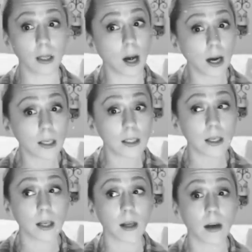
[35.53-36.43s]
Today we shall
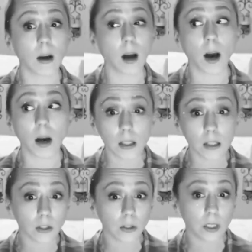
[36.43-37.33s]
be talking about
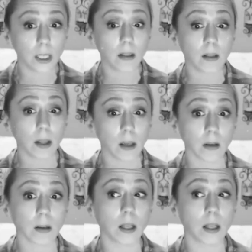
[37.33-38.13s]
lawyers speaking upon